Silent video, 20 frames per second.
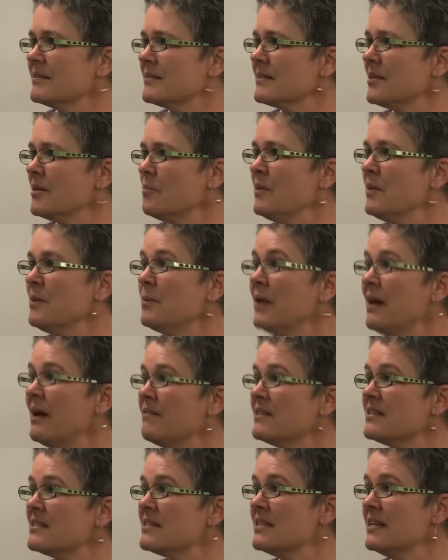So people
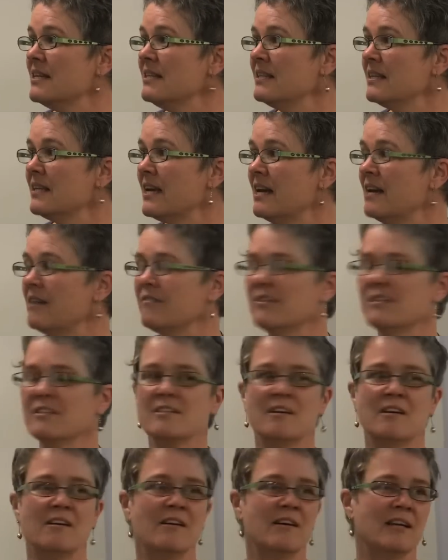haven't seen the care of the
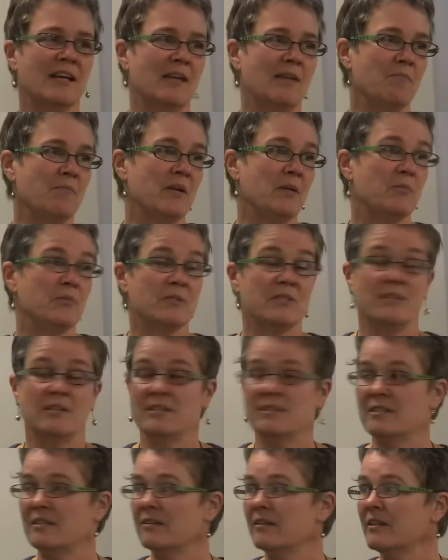dying, and people
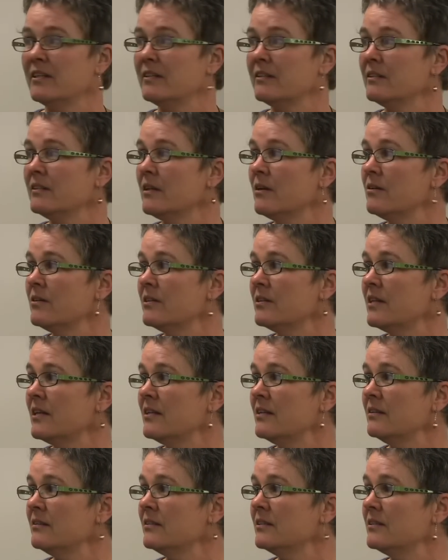certainly don't know that they
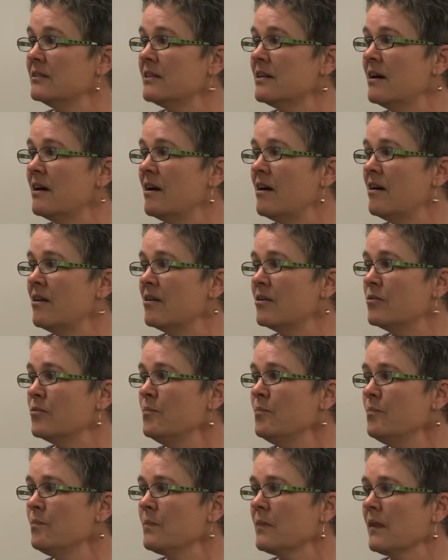can die at
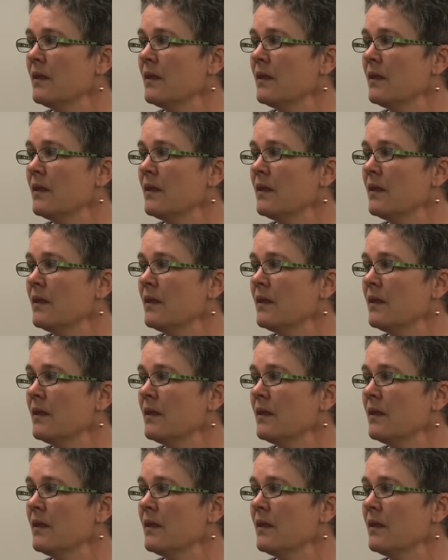home.